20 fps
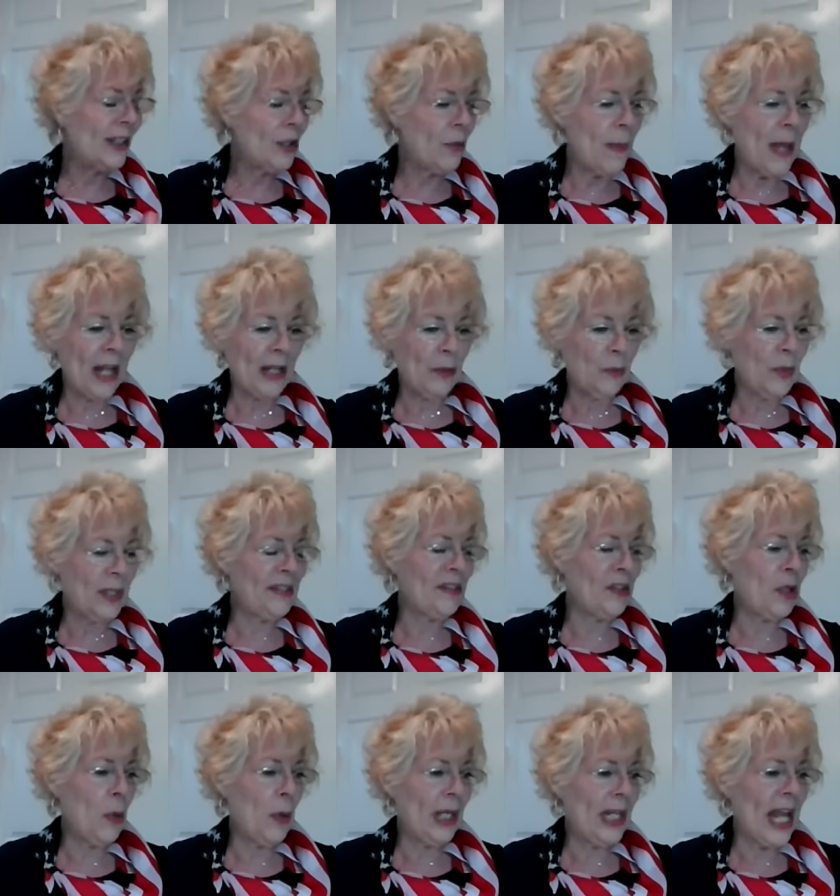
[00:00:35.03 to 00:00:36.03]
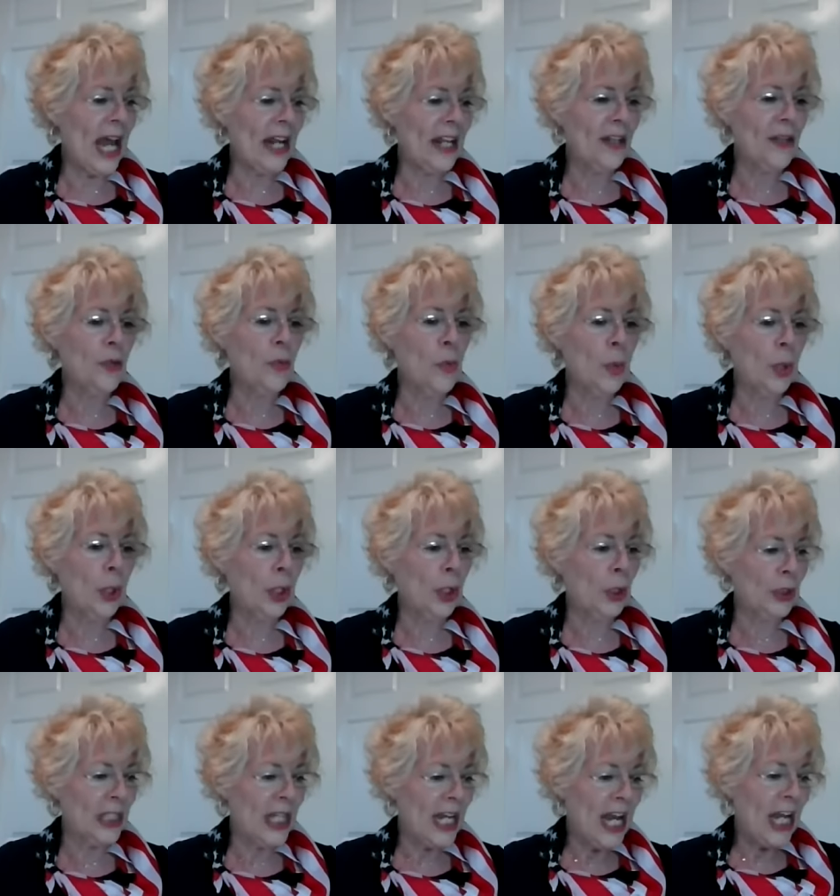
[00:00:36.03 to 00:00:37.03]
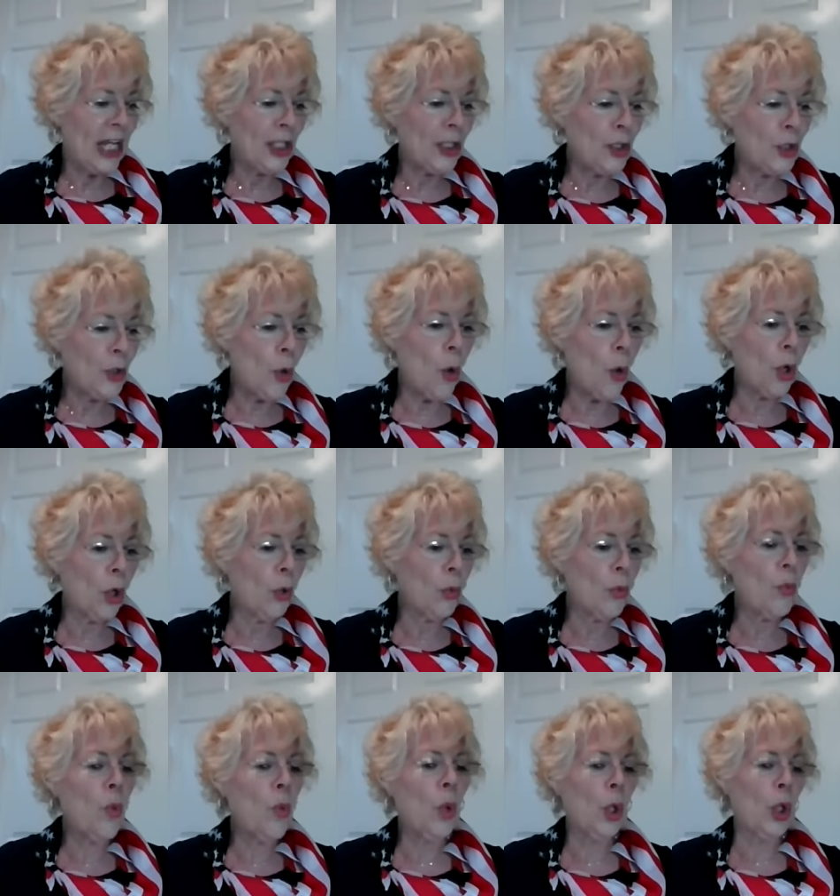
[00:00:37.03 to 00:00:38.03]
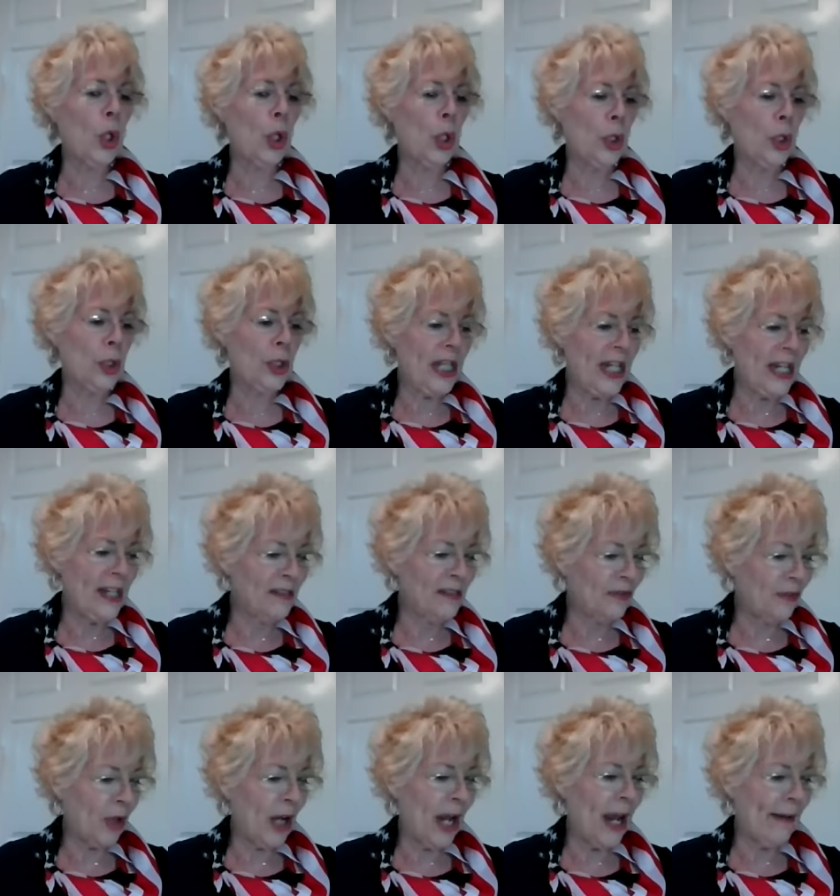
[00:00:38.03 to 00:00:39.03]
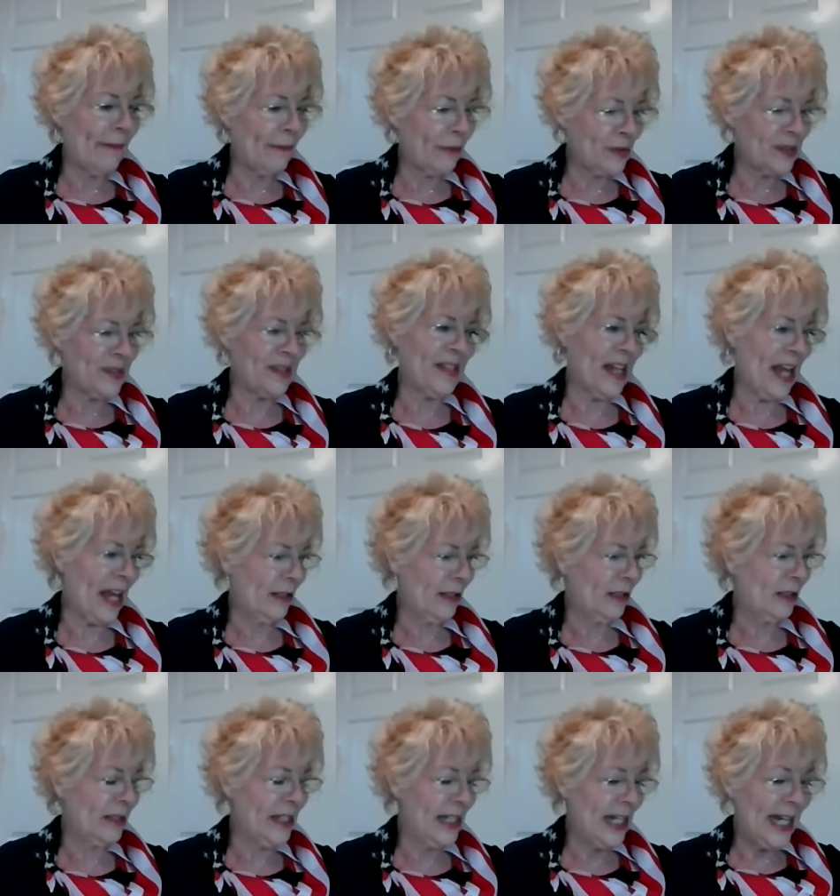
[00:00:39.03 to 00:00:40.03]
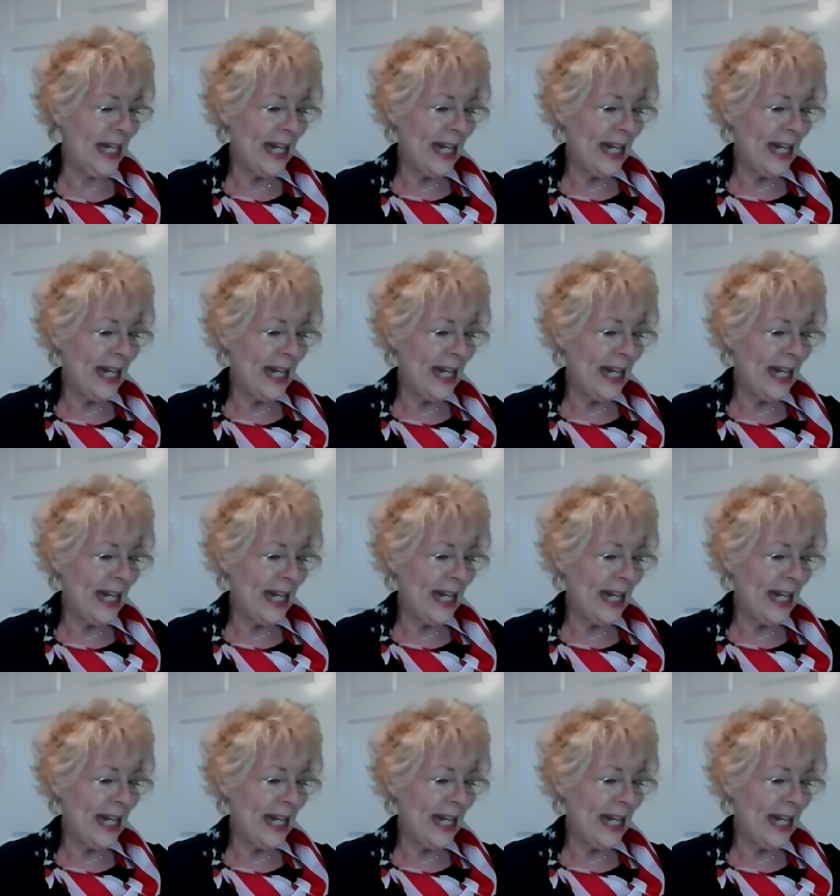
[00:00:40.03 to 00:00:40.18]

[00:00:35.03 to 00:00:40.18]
no matter what's going on in the world, your word is forever settled.